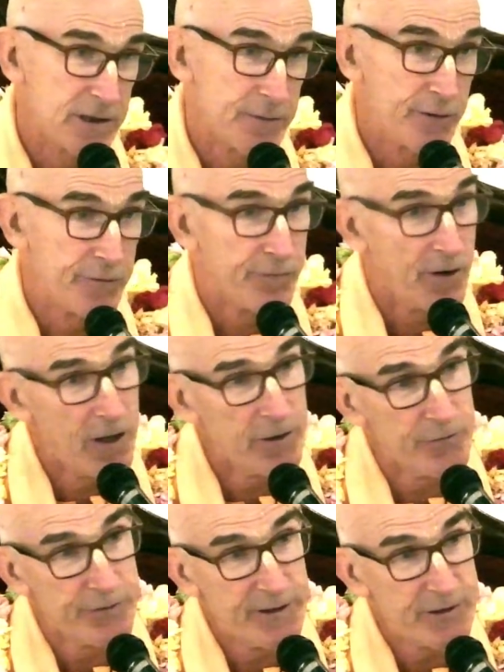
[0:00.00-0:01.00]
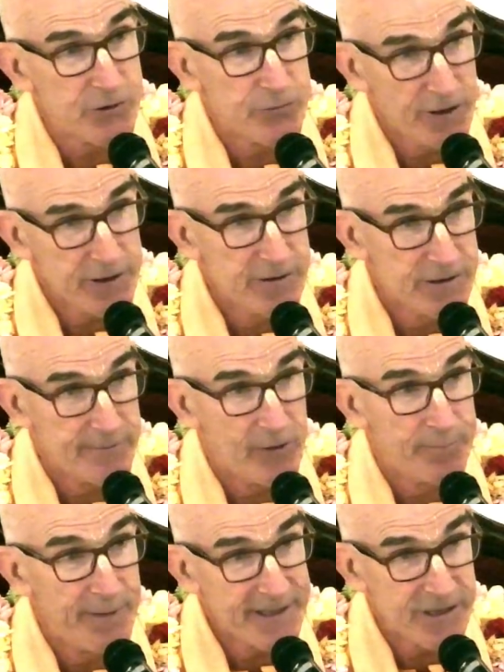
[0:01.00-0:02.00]
If we follow the instructions of our
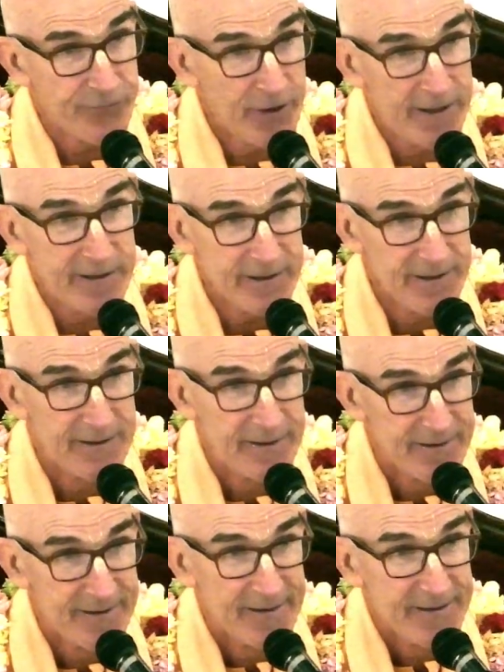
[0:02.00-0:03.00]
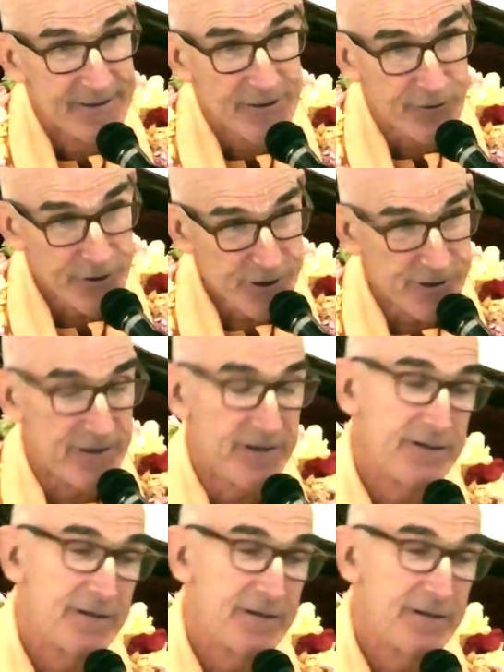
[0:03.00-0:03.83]
best friend, Krishna,